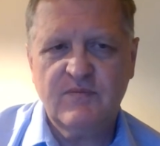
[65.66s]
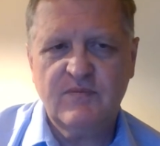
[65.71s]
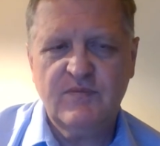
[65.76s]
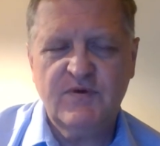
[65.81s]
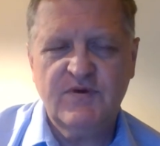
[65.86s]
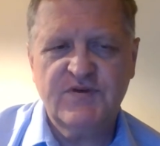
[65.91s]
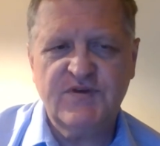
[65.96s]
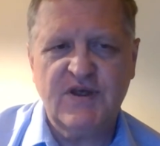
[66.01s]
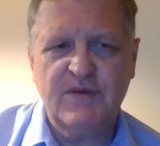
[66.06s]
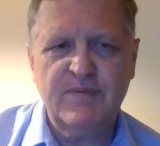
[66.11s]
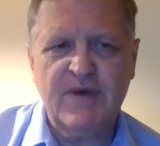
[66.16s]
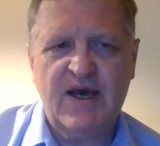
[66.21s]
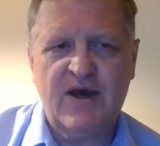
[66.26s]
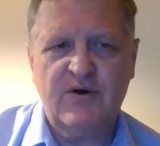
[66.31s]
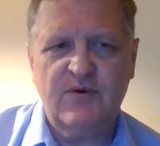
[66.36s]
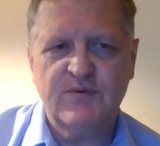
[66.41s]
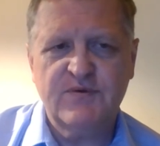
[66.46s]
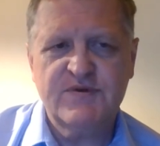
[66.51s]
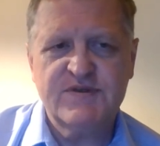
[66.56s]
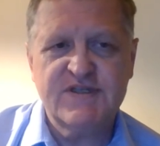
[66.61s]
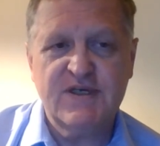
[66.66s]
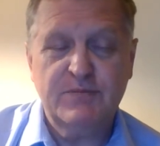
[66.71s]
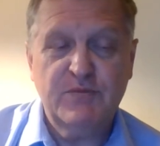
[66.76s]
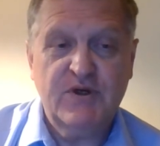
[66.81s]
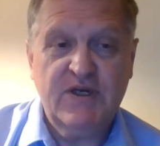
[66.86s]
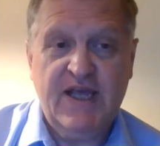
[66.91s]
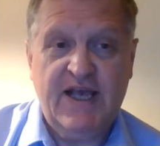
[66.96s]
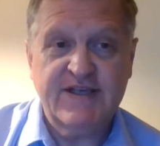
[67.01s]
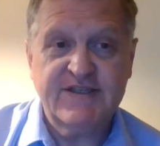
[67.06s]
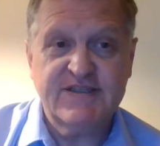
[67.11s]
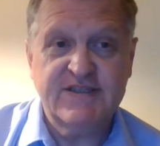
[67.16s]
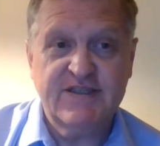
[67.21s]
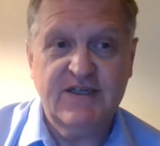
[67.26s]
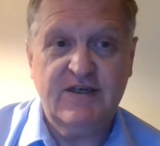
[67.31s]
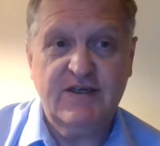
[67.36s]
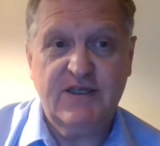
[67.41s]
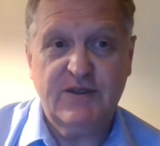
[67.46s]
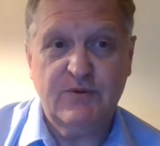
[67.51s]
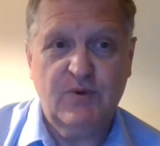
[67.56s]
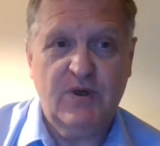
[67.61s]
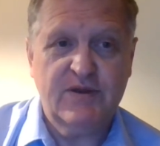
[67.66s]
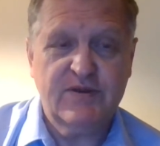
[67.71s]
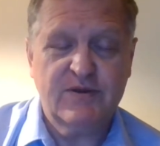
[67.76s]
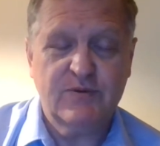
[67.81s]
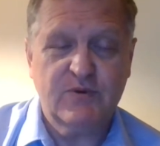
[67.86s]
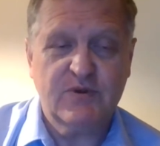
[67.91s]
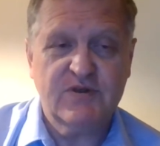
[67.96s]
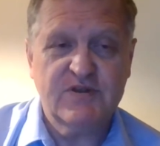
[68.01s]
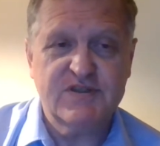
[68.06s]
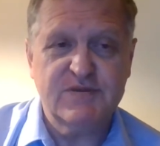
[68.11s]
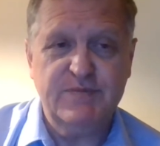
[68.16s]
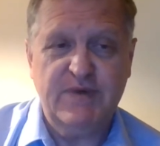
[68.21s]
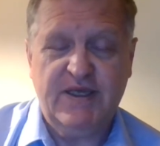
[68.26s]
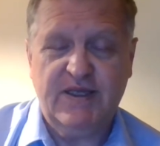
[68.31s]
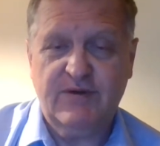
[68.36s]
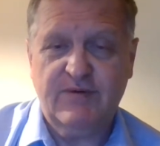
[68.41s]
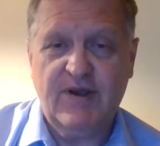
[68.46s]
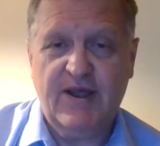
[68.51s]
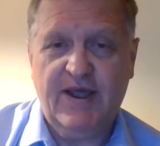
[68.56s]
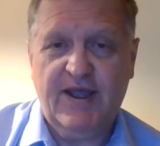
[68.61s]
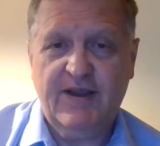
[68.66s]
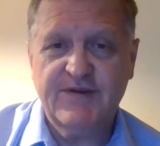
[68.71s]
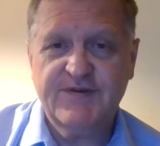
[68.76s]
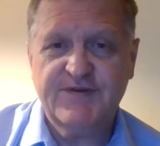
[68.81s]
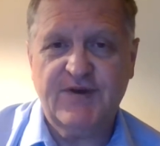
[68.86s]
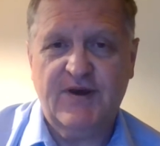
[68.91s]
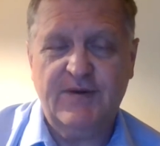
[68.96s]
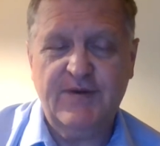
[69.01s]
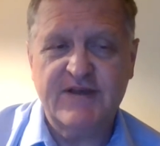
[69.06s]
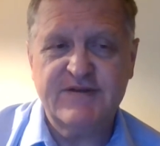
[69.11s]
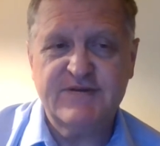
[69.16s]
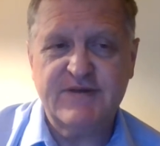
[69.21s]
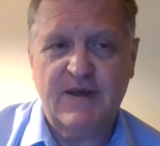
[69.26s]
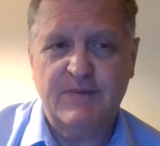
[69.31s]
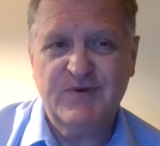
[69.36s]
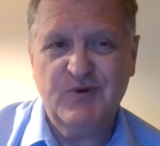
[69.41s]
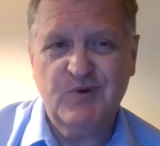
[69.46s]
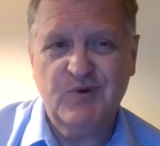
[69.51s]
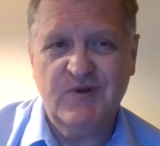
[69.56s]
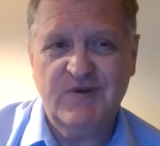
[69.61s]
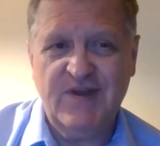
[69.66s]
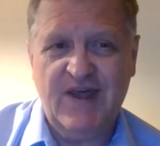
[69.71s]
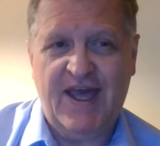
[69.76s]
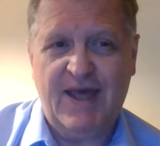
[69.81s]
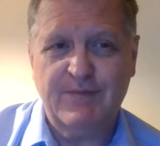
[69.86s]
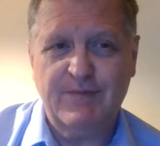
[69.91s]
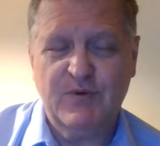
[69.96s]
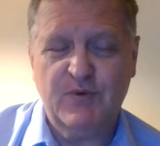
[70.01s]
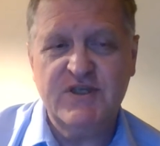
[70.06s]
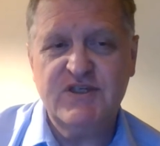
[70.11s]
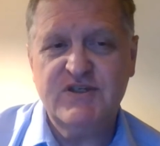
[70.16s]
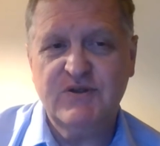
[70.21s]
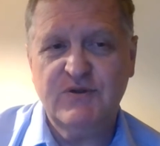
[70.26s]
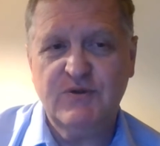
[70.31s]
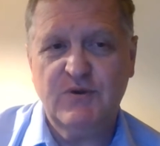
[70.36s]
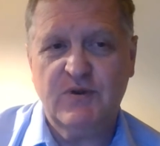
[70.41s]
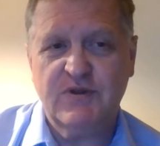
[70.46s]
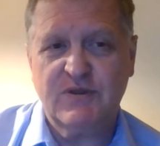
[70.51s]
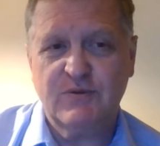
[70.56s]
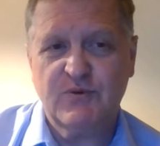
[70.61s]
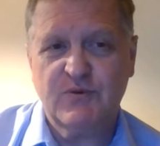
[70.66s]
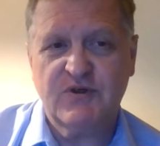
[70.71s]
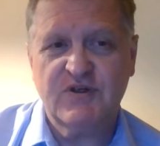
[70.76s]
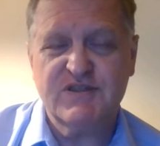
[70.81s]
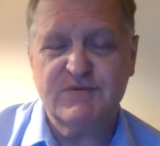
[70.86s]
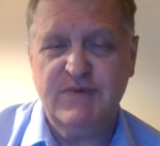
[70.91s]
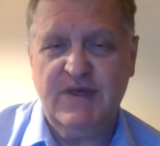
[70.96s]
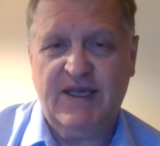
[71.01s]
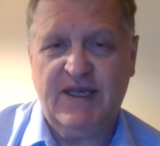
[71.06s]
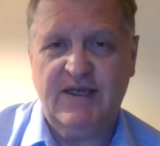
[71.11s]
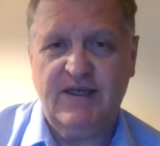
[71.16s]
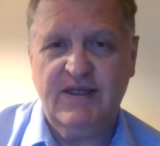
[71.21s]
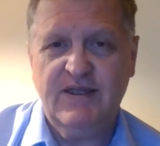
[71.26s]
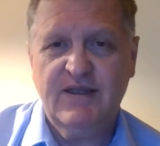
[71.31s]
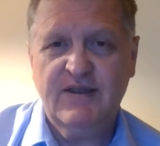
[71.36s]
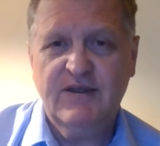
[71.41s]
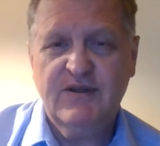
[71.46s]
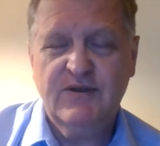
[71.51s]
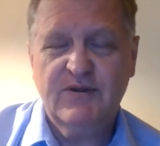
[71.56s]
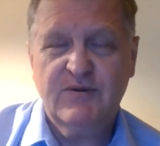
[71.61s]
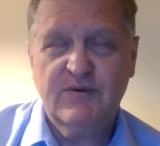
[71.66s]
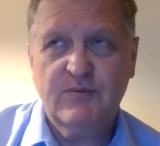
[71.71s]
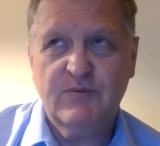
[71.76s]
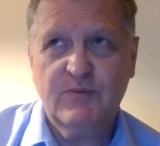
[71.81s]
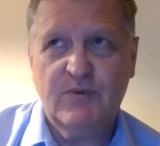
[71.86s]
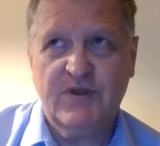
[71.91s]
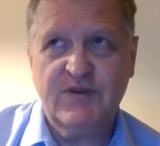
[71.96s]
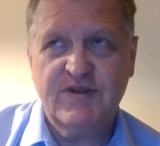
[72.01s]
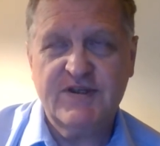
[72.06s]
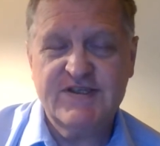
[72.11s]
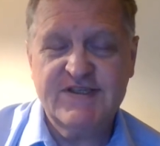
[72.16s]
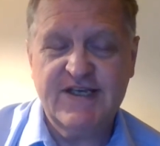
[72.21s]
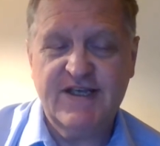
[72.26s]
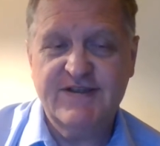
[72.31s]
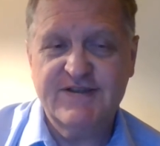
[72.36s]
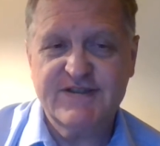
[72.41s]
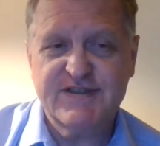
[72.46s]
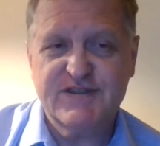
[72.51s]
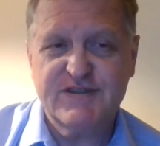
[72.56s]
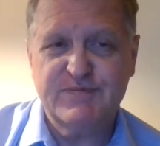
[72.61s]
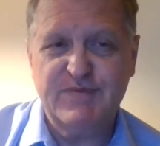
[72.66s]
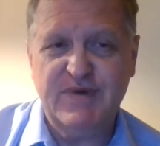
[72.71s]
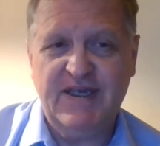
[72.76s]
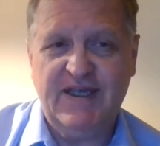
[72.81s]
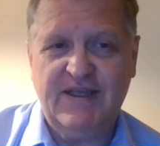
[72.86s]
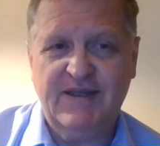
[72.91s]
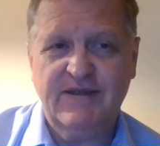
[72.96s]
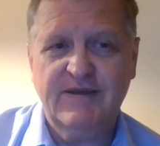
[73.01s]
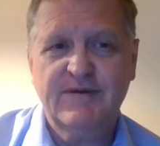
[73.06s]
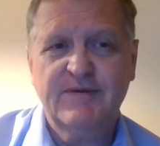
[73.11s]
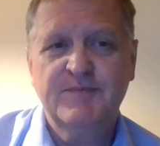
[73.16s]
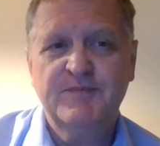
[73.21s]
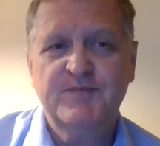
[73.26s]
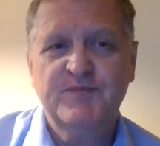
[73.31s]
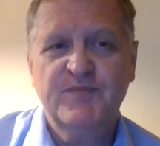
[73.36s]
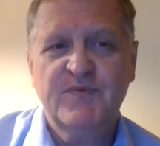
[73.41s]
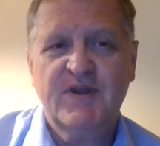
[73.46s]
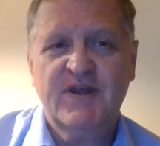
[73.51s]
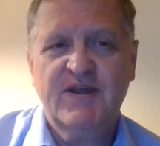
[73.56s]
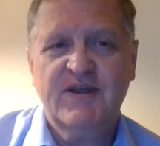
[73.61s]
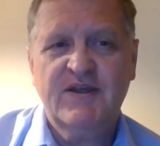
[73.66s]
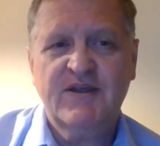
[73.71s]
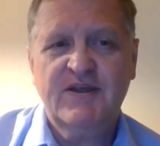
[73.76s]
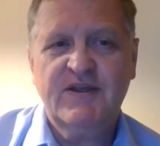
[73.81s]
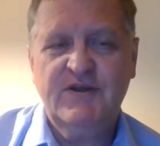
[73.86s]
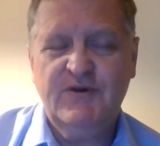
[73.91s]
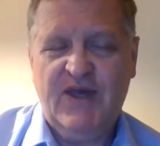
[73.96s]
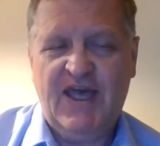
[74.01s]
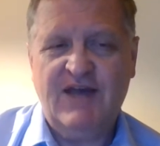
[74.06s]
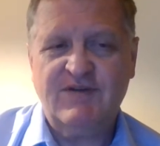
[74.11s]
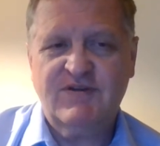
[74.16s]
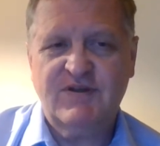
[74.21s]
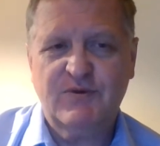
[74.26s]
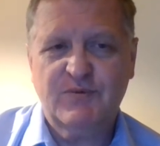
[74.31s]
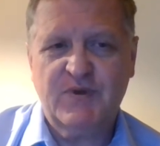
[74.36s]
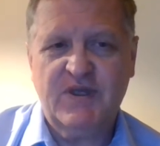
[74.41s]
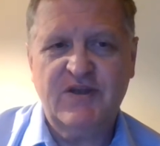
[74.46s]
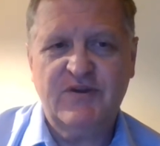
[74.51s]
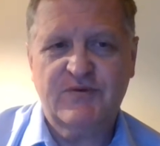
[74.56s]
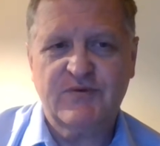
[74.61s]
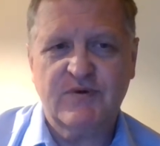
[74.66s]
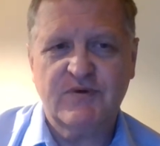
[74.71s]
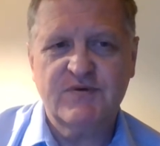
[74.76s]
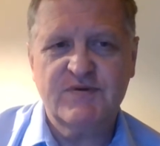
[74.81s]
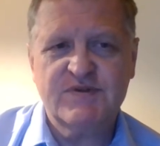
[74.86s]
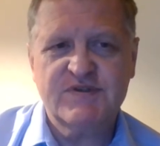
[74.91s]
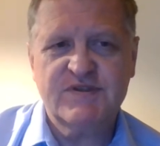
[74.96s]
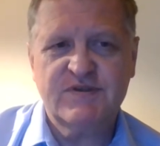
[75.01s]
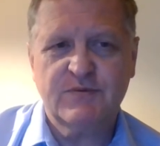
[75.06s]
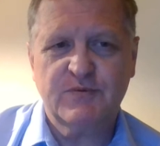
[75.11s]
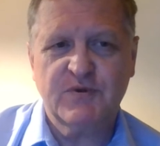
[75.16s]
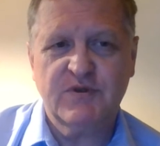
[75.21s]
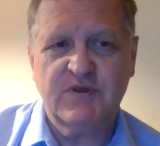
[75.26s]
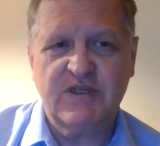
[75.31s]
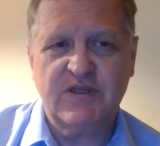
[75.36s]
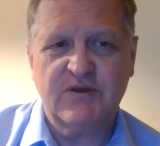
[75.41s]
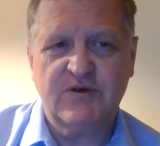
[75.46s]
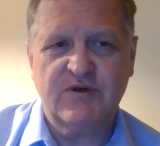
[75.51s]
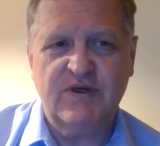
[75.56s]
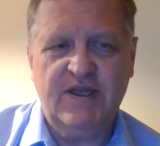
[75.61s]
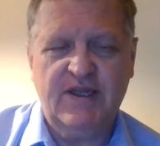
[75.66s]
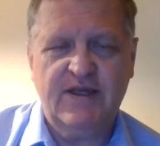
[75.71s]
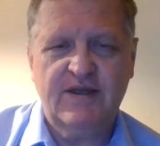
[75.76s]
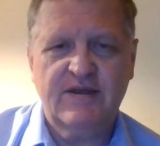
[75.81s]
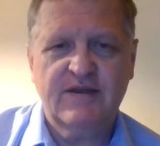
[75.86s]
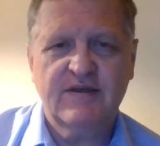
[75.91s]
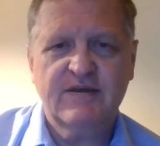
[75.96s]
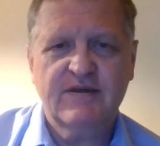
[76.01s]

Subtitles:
Somehow someone has to tell you what the words mean, right? So I'm doing that. But once you know what the words mean, what the sentences mean, you have to do read-throughs to really learn it.